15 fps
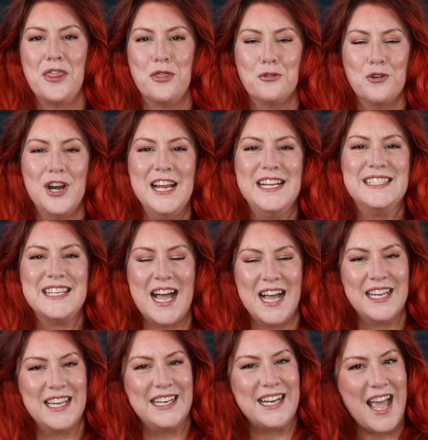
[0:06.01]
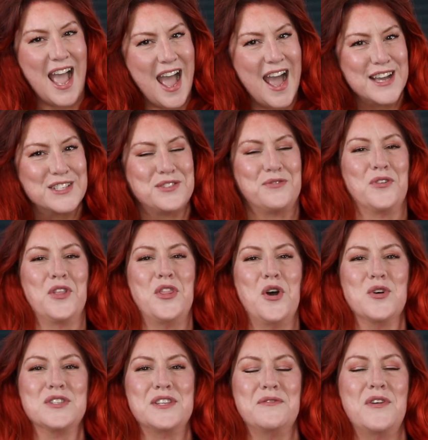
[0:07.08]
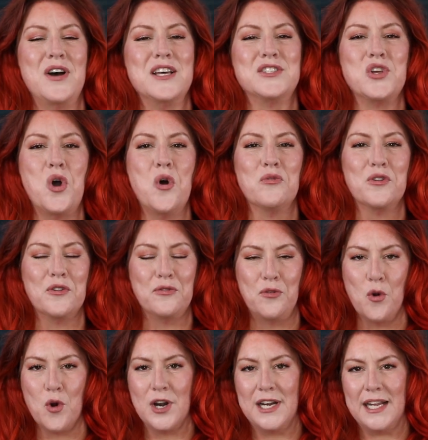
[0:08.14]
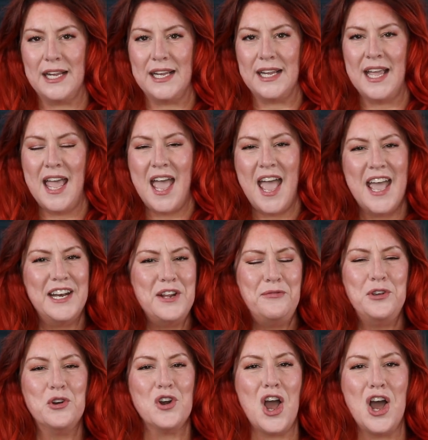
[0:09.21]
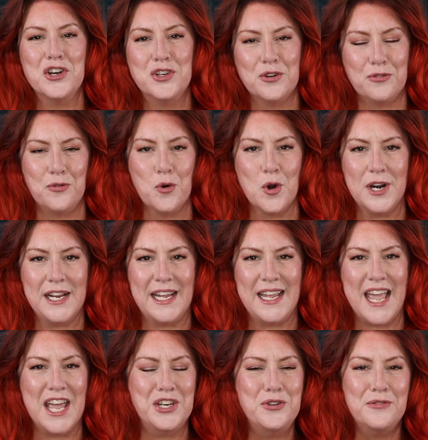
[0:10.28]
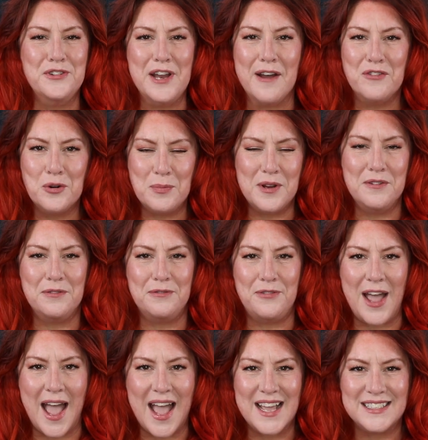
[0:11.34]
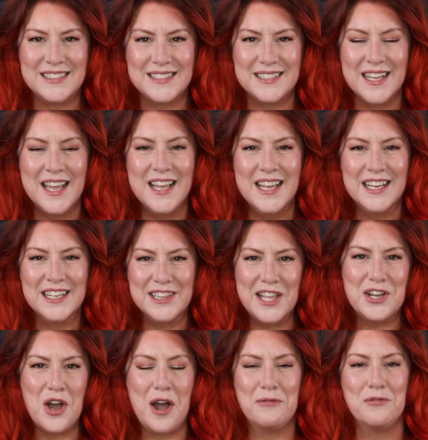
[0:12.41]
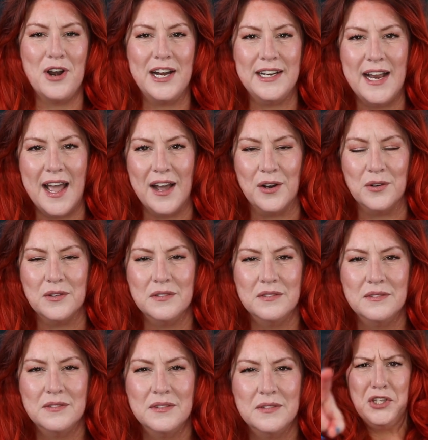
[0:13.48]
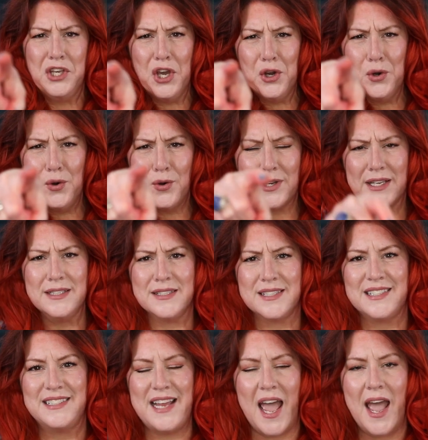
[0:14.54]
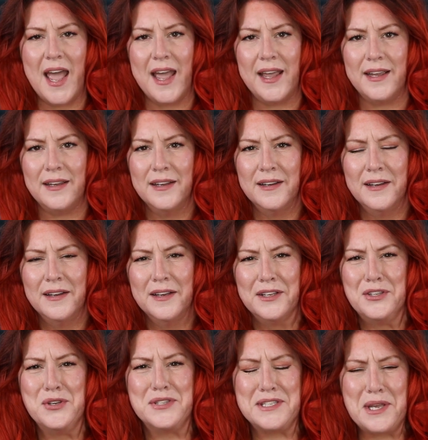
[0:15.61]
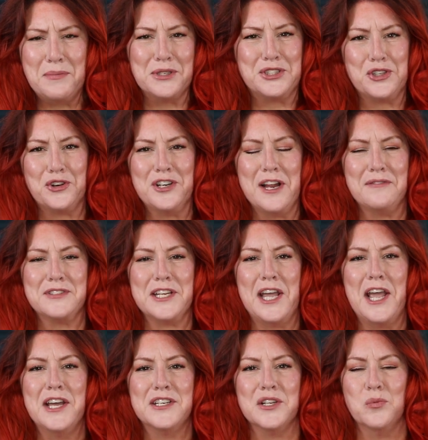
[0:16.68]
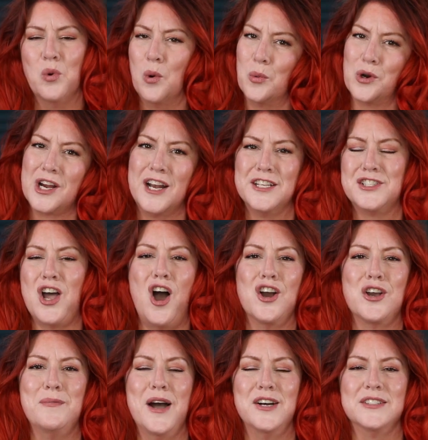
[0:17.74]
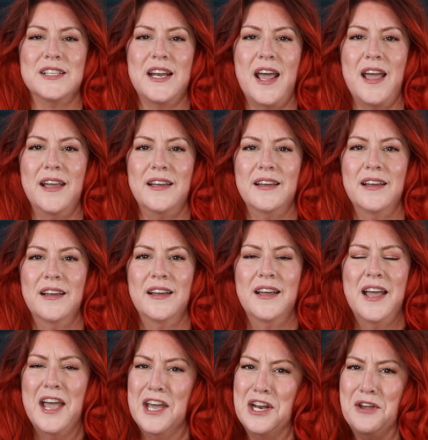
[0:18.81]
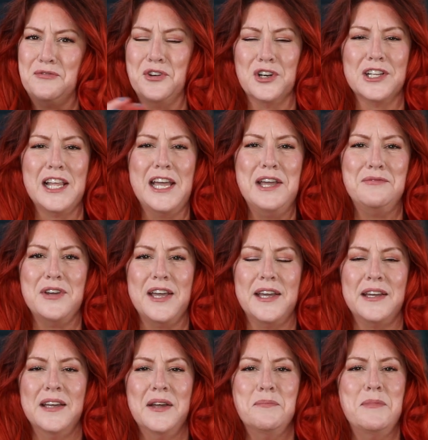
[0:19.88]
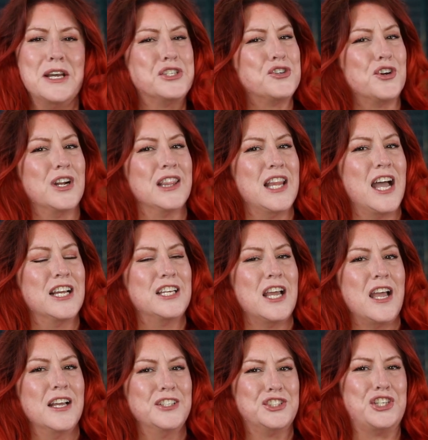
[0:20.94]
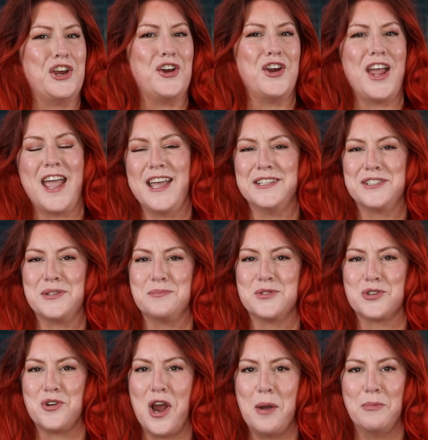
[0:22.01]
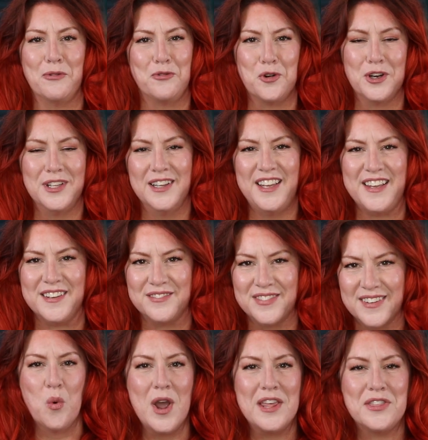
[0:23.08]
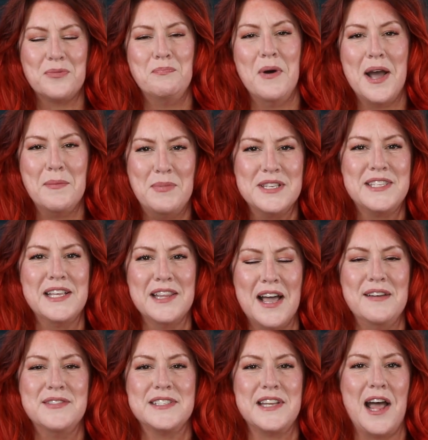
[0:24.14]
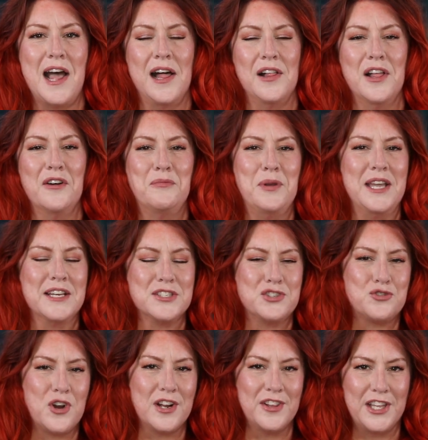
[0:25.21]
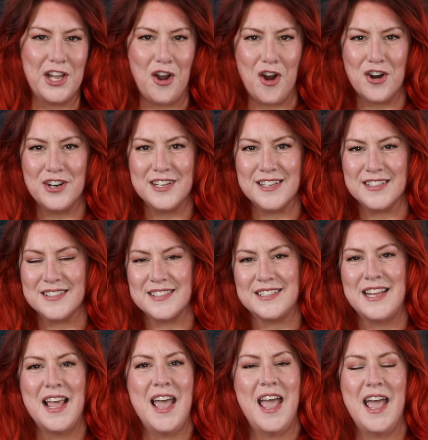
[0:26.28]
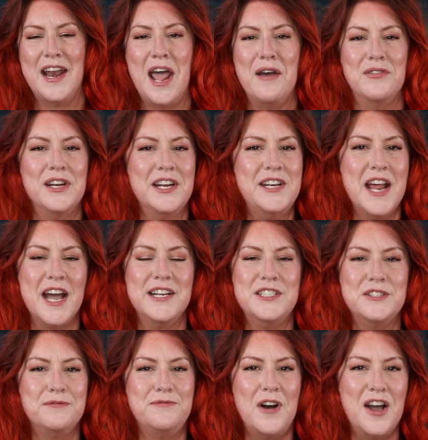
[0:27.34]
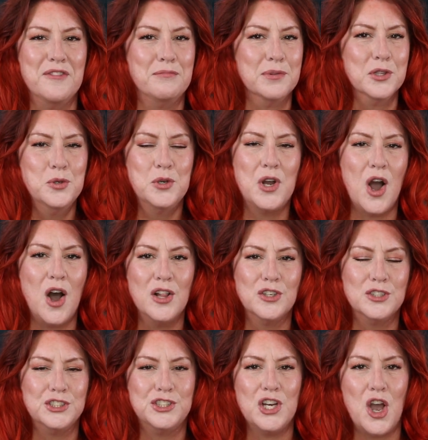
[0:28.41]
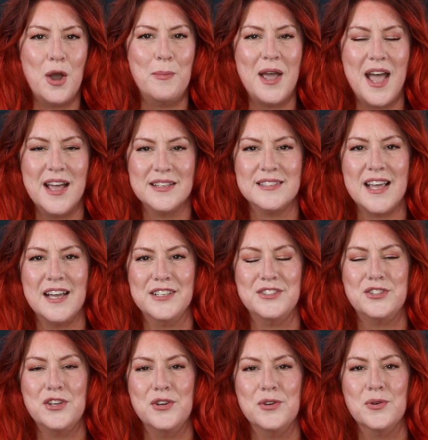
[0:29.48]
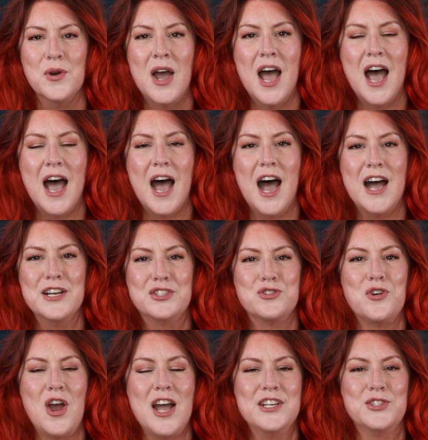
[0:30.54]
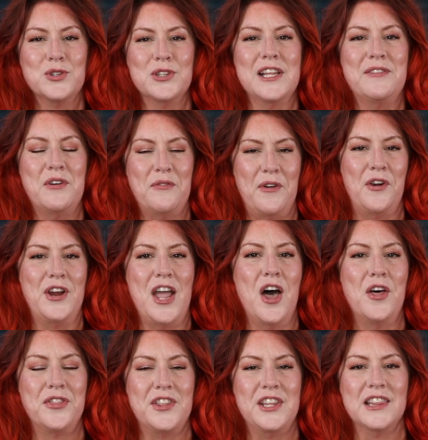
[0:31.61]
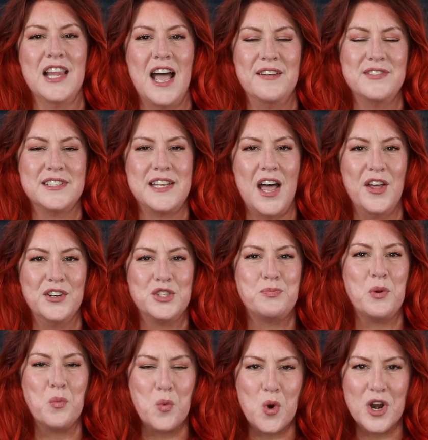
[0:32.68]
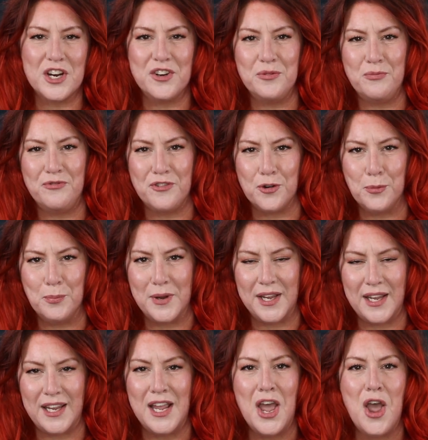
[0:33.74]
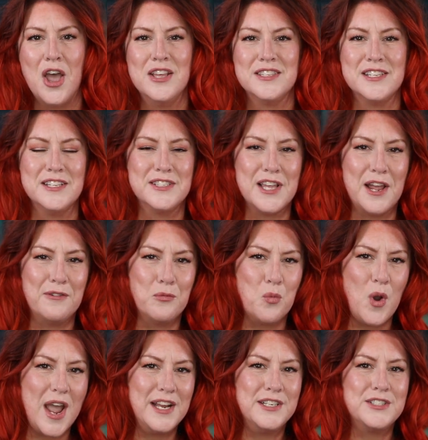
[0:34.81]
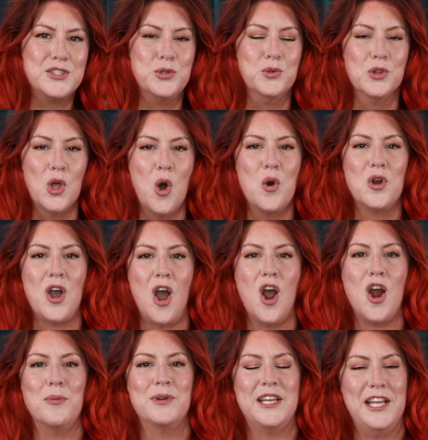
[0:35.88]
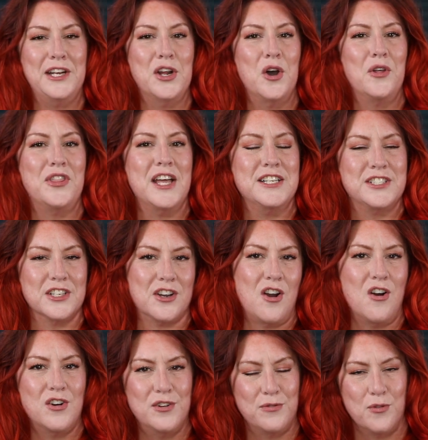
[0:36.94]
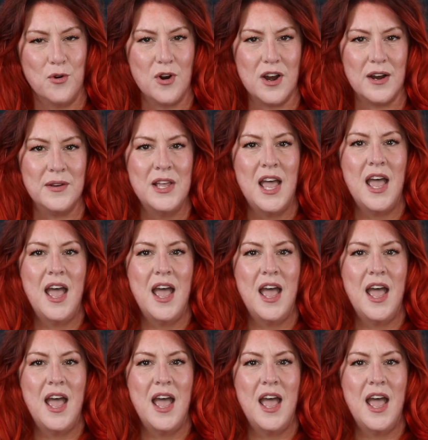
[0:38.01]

Three diet hacks for those of us over 40. And if you're under 40 and you've never been fat, click off right now. You can stay. You seem mature enough to handle what we're going to talk about today. And if you're leaving, make sure to like, share, and subscribe before you leave. With my busy lifestyle of being a struggling artist and having a nine to five blue collar job as I do, I try to live a very healthy lifestyle and it's been working for me since I went to low carb, keto, then to carnivore.